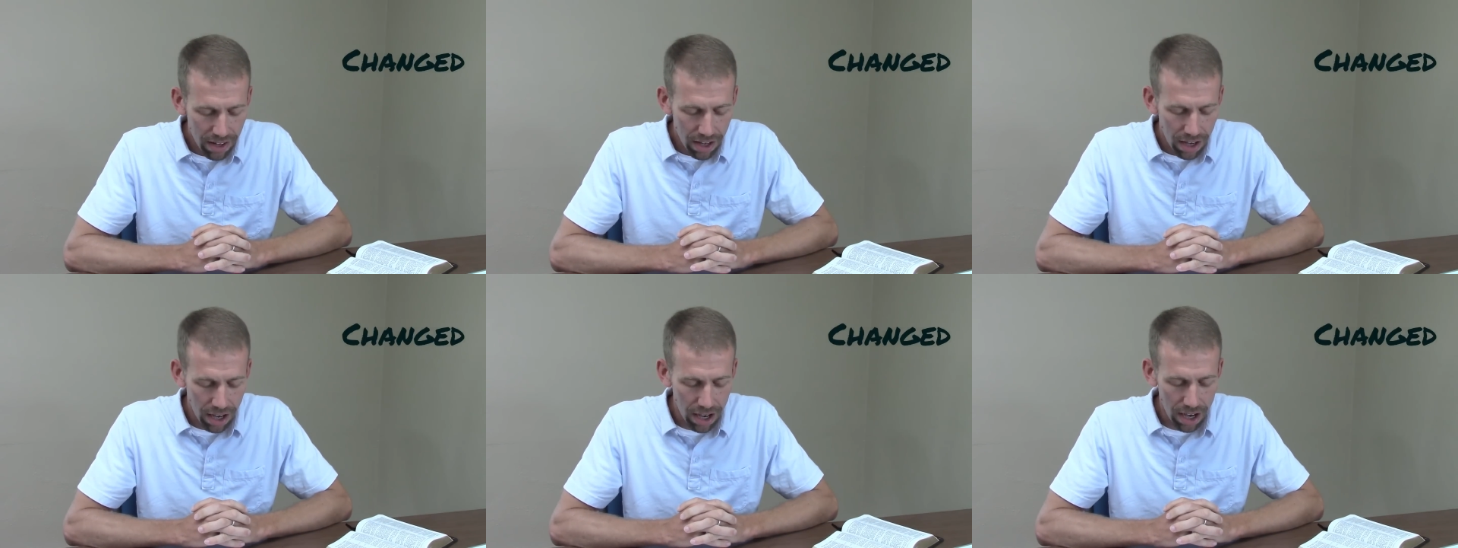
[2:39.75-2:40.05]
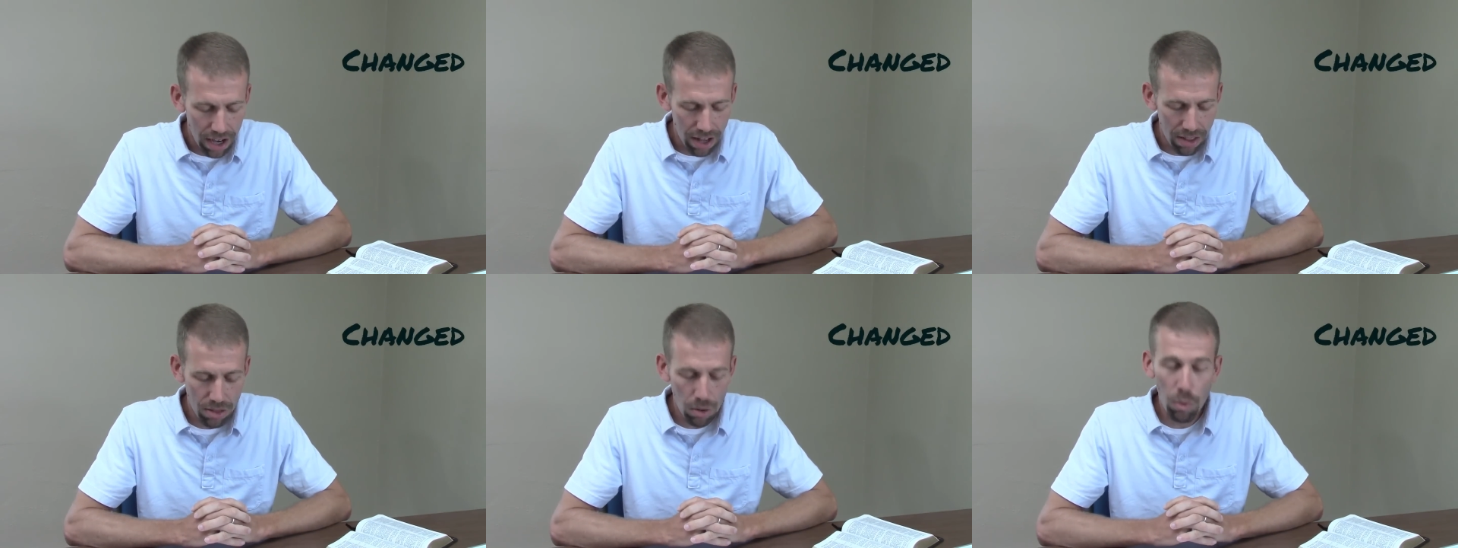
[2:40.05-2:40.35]

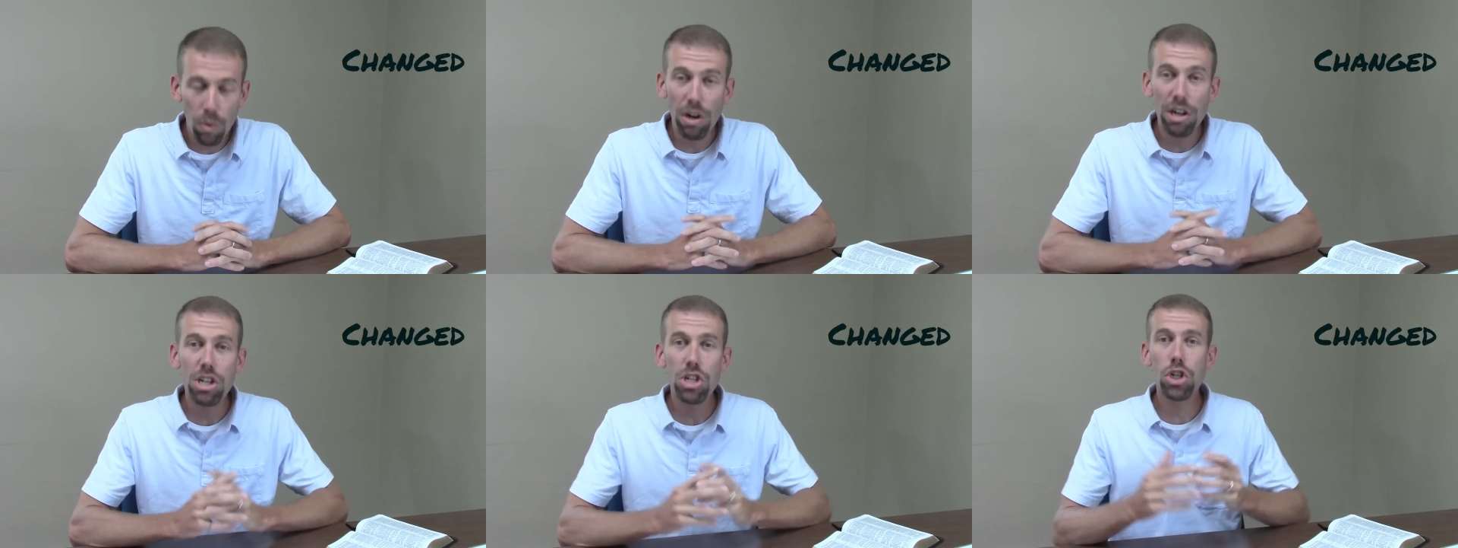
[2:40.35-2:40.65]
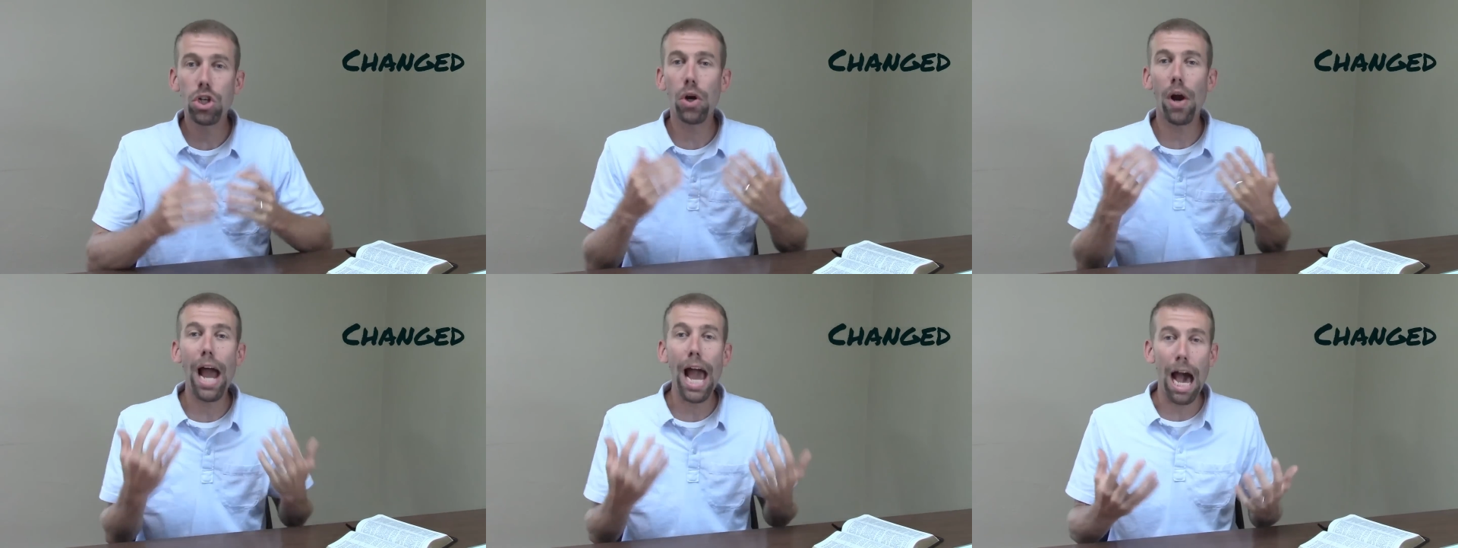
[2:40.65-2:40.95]
Uh, the word
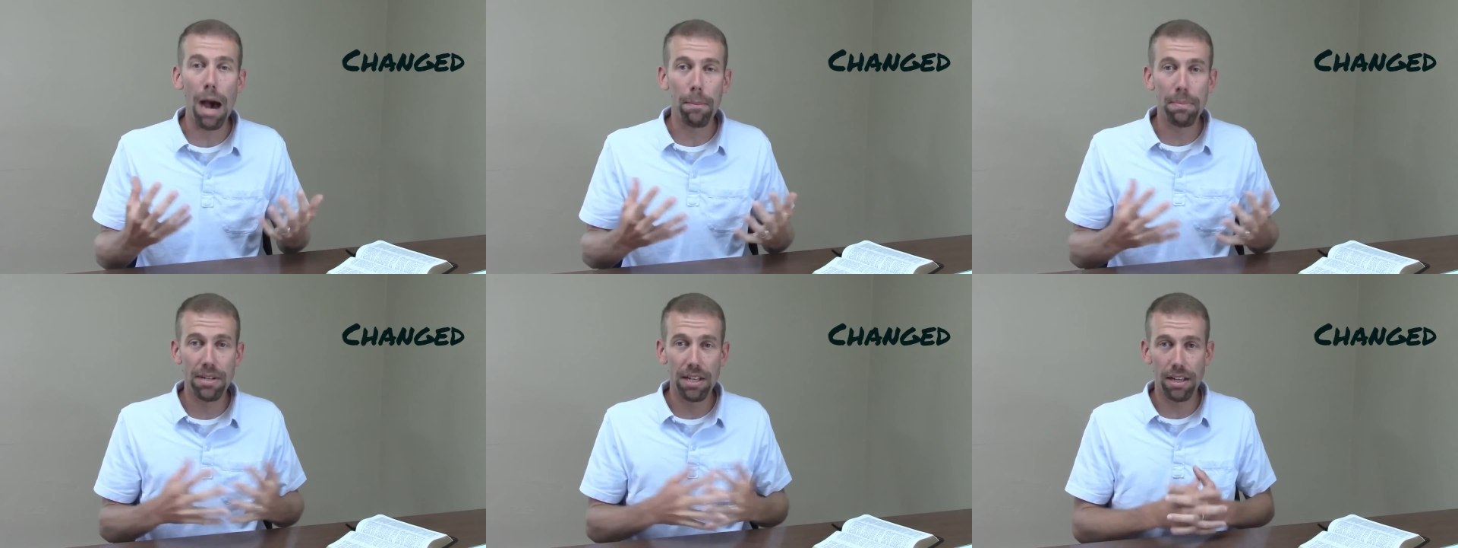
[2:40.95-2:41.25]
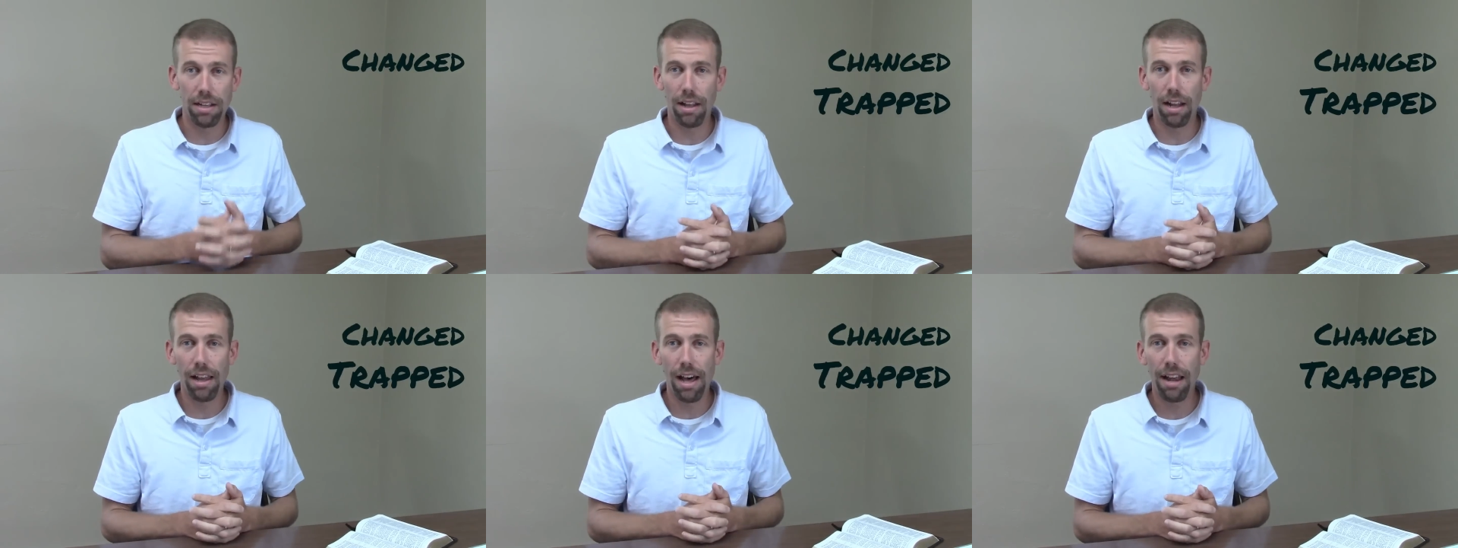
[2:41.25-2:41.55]
trapped.
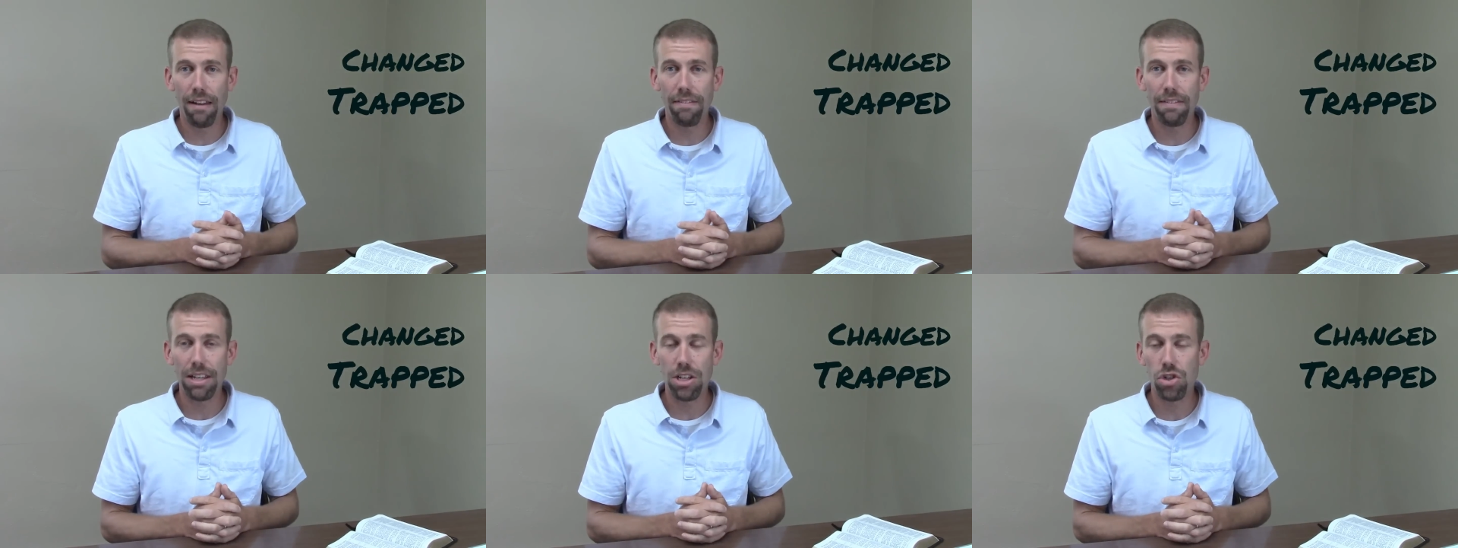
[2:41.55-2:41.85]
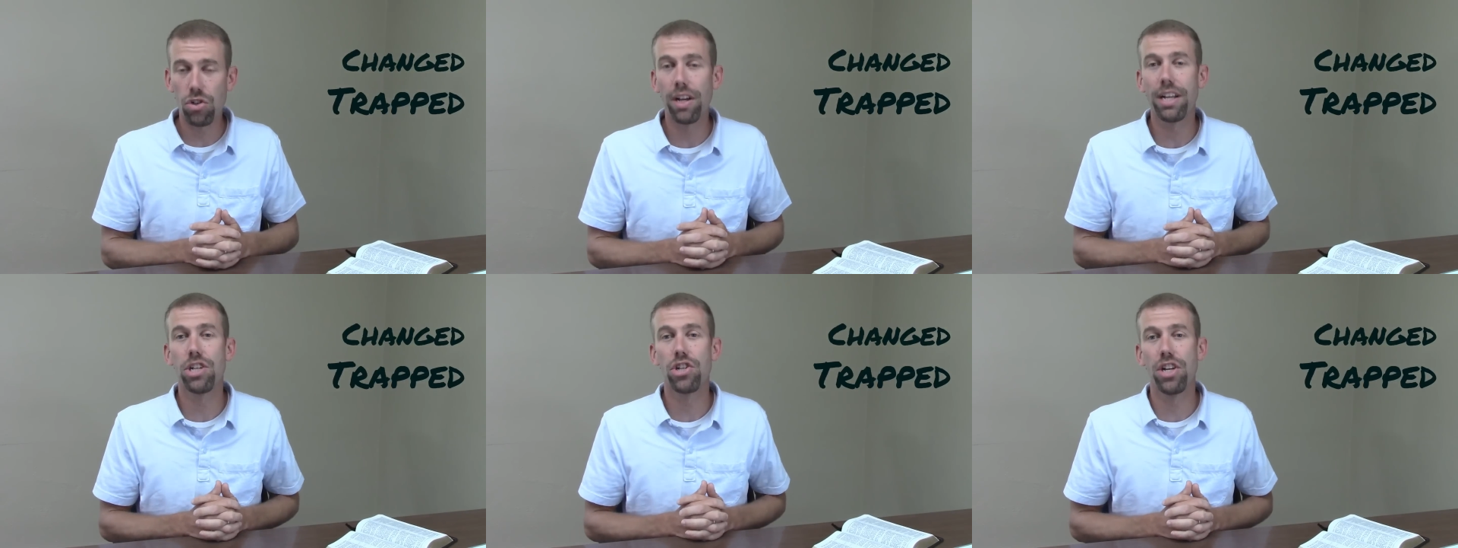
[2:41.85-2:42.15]
A lot of these
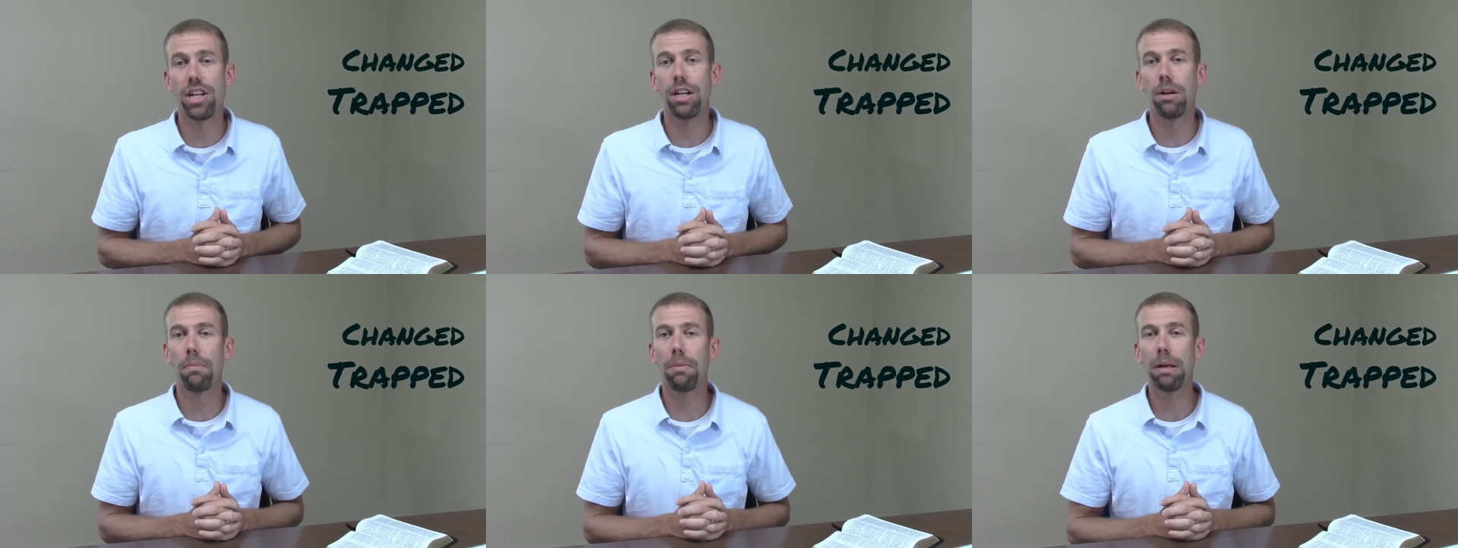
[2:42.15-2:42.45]
transgender